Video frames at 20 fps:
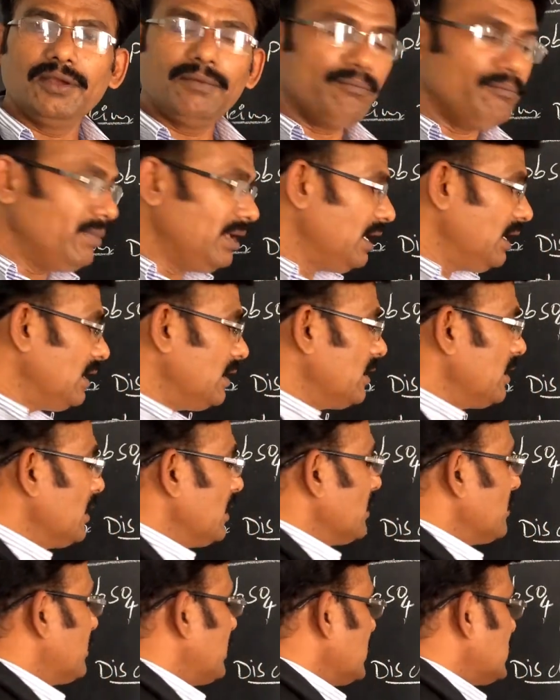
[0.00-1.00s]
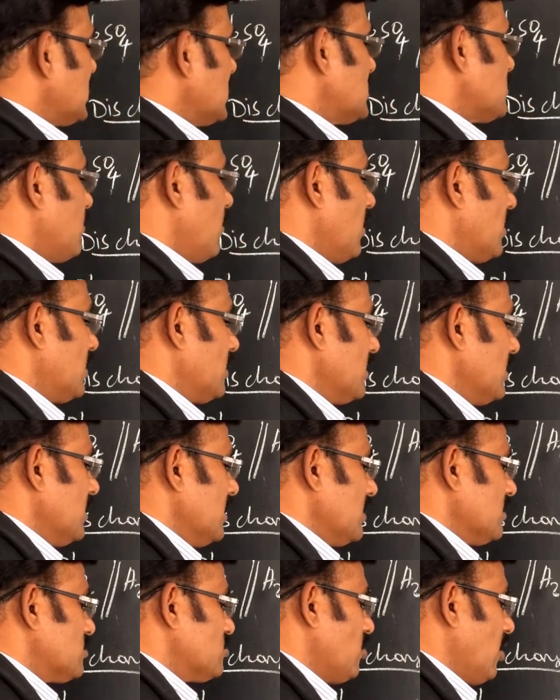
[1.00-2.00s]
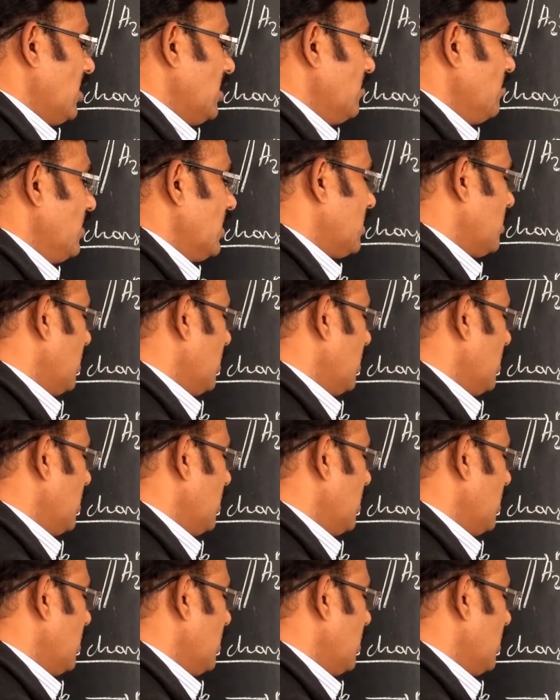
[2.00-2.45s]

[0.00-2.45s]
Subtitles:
Mean this is what solid will